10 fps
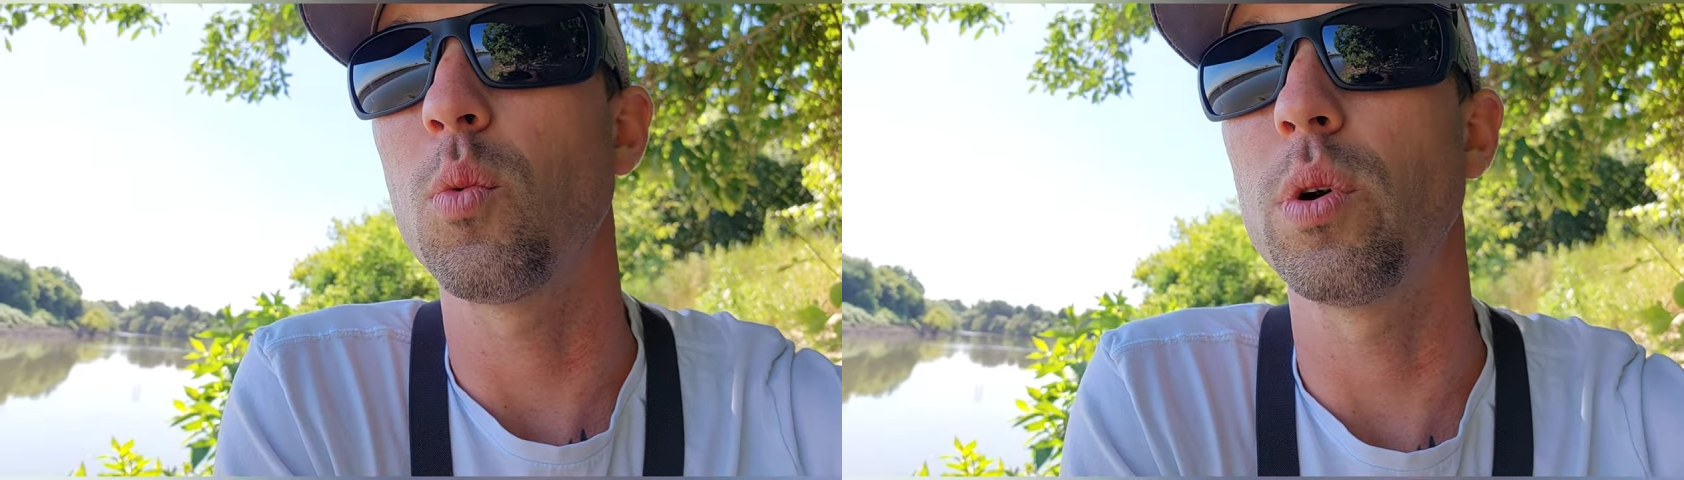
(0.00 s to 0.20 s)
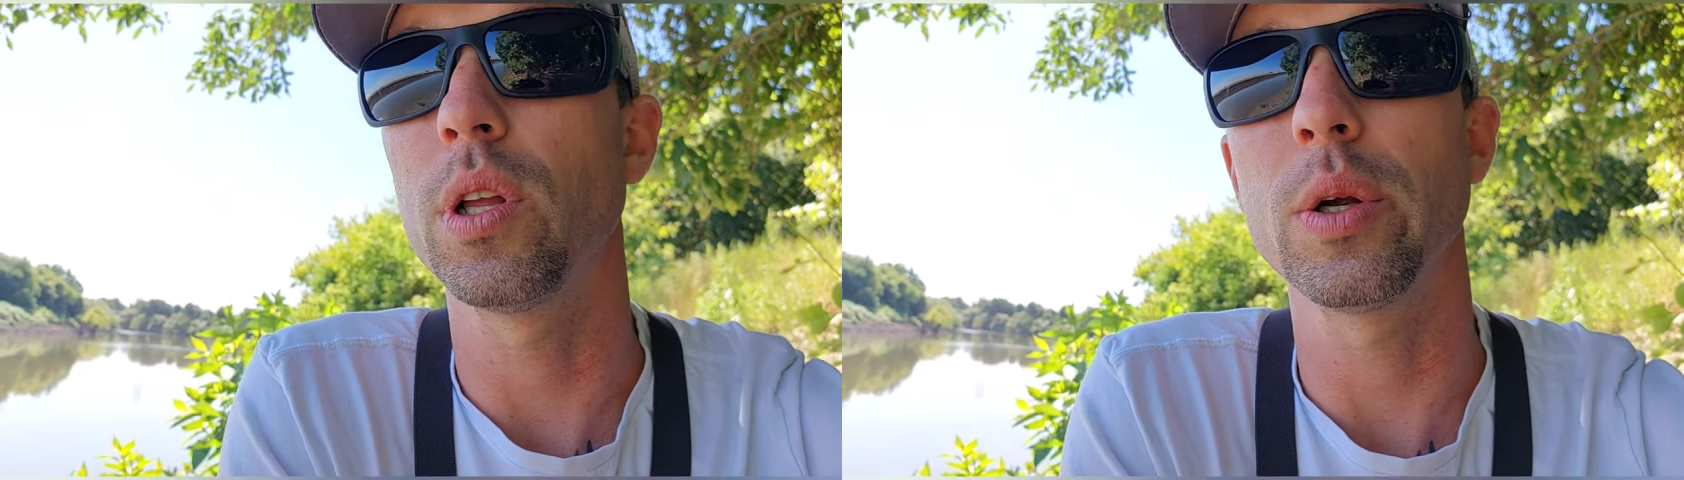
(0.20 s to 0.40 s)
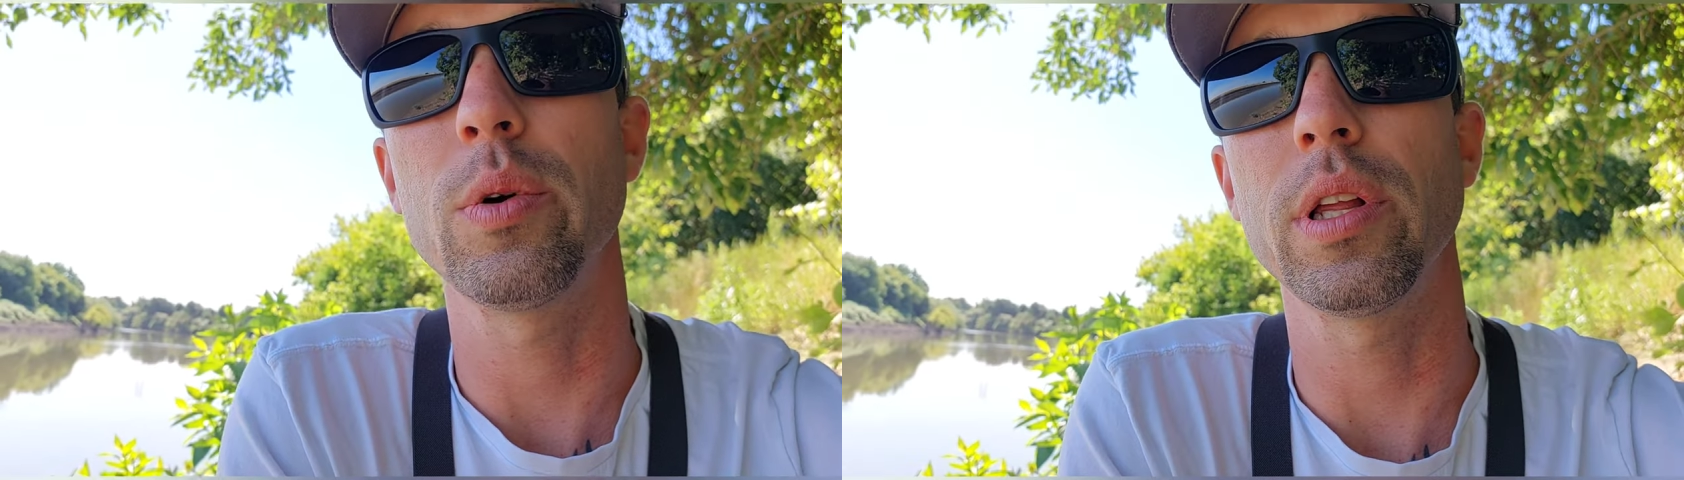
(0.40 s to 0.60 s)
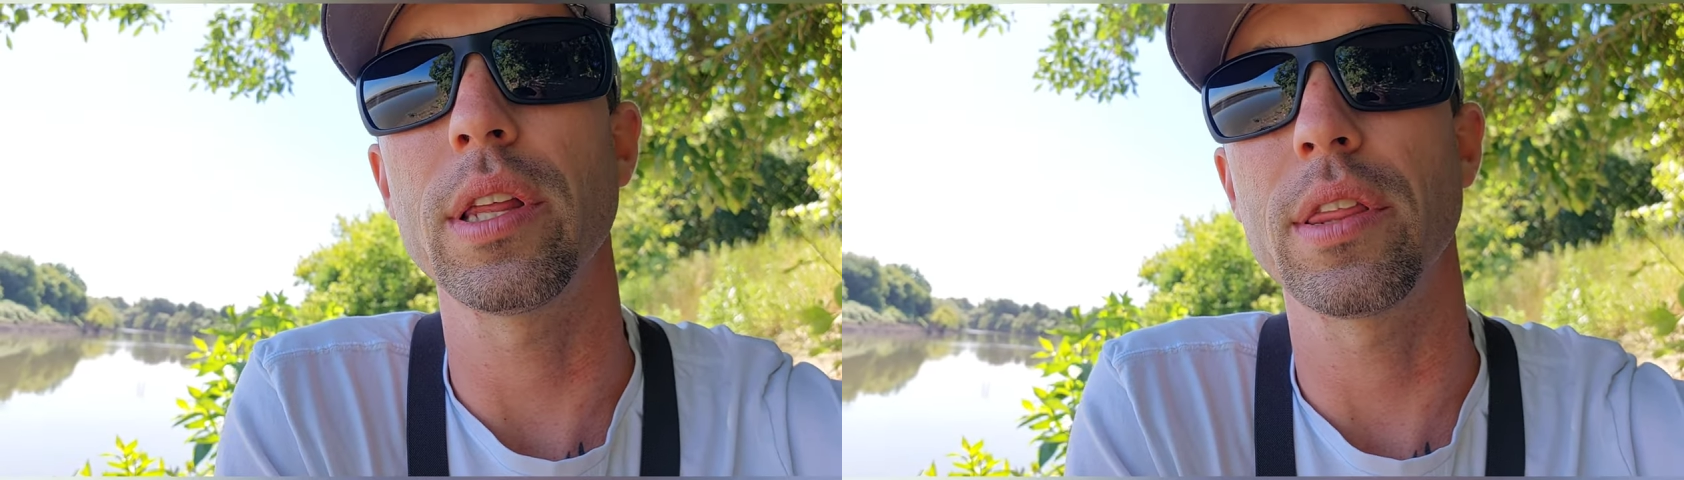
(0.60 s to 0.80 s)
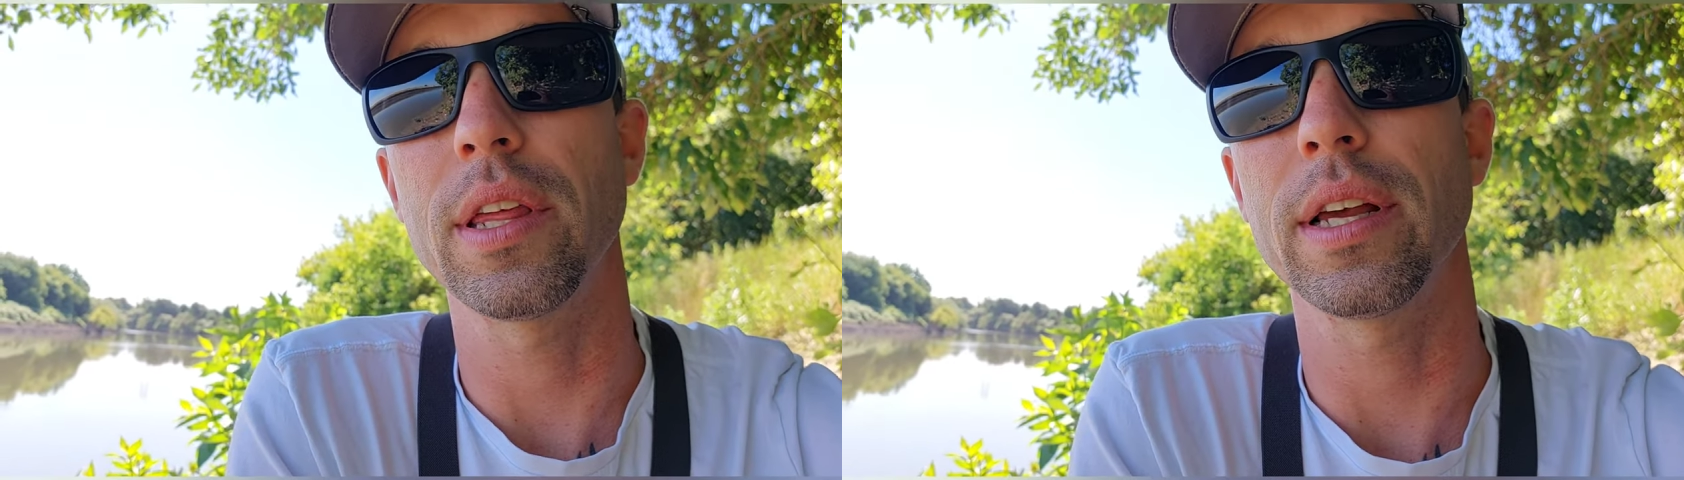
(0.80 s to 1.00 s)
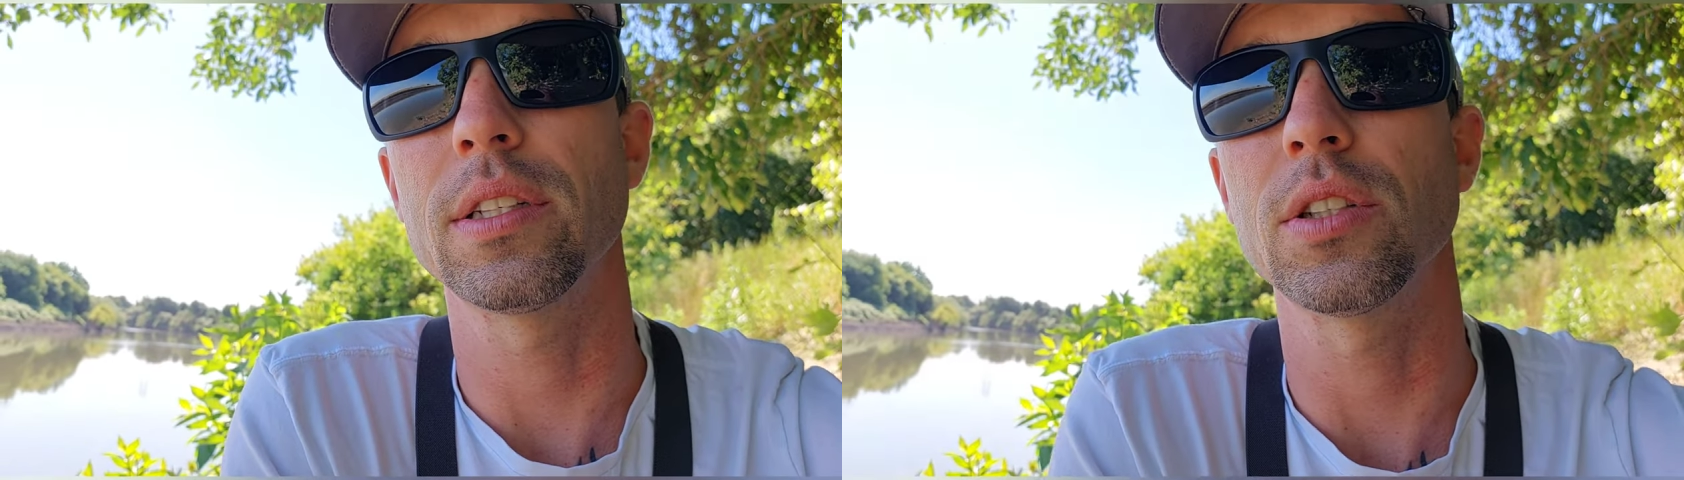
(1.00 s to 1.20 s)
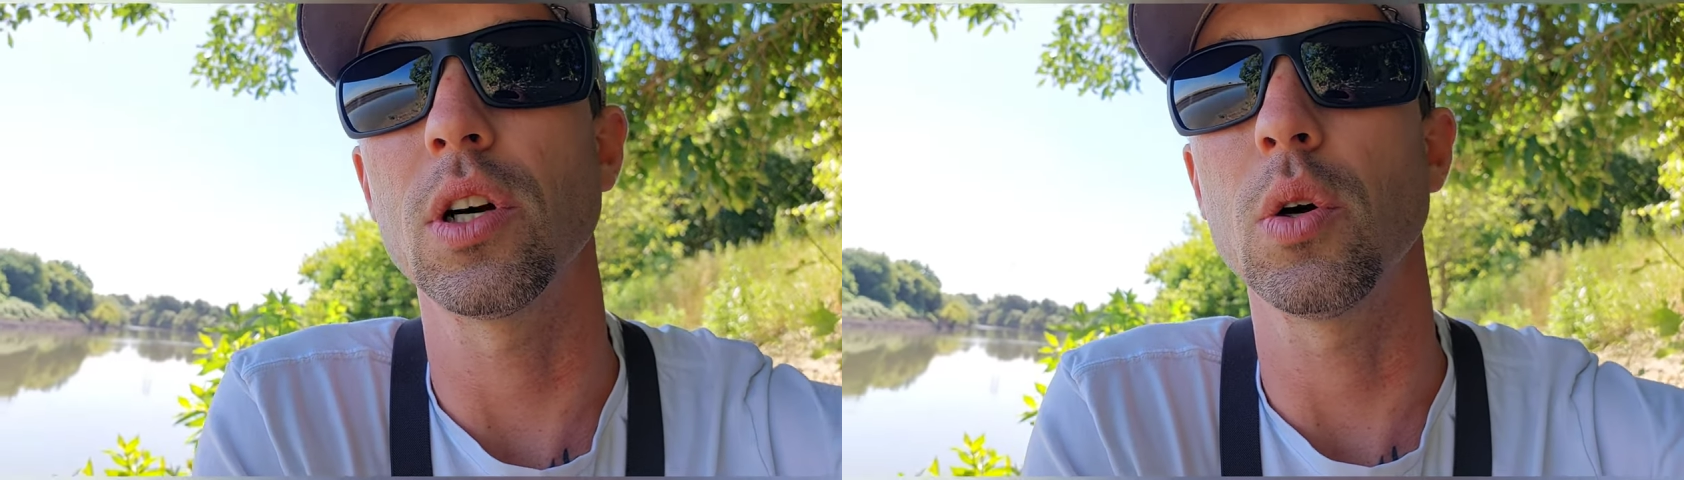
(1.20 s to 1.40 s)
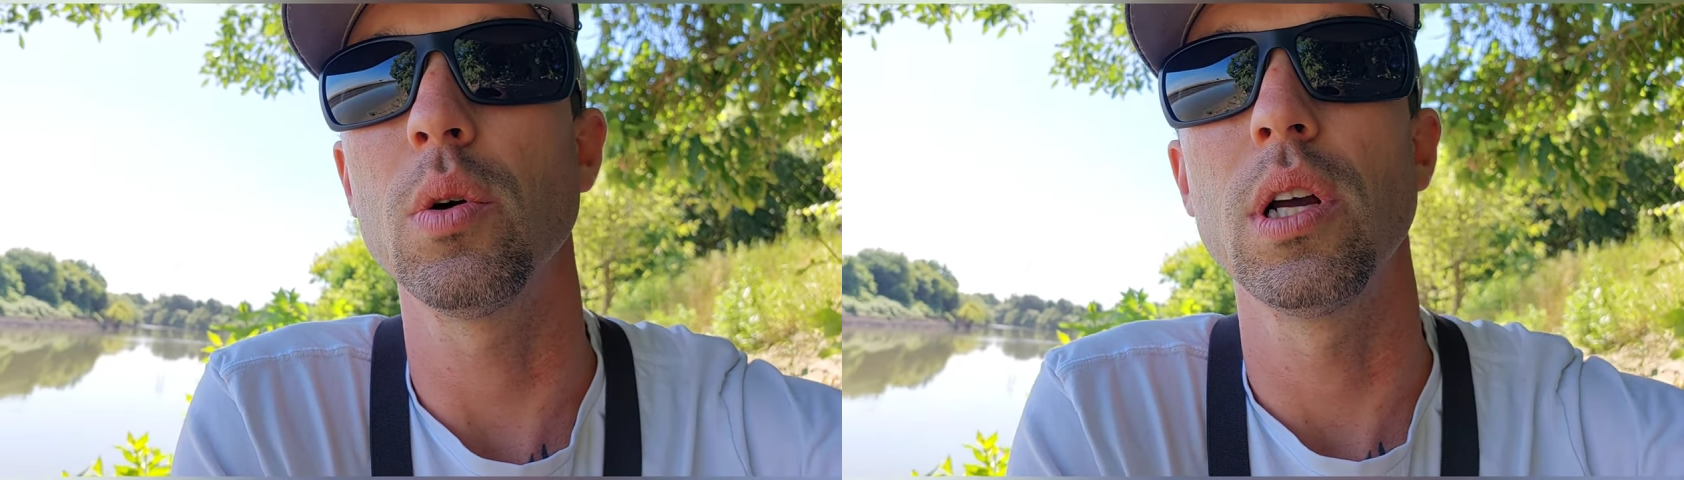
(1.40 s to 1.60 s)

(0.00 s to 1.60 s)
really, really thick. So